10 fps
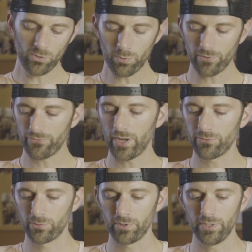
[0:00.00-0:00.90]

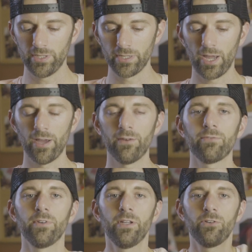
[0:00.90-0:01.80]
2.5s really didn't
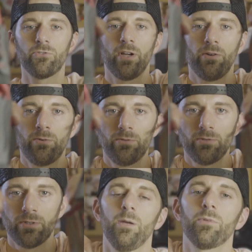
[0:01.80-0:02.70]
have any drain
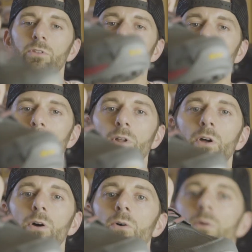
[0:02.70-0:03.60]
holes. The
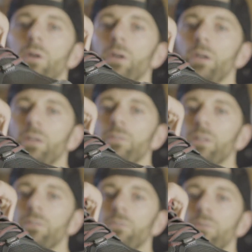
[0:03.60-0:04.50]
3.0, it's
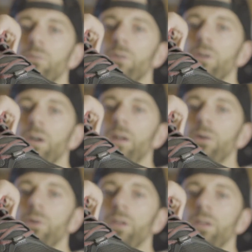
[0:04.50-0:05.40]
got this little
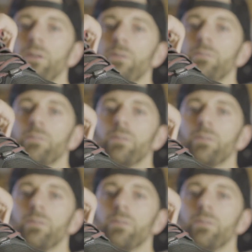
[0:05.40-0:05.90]
cutout right here.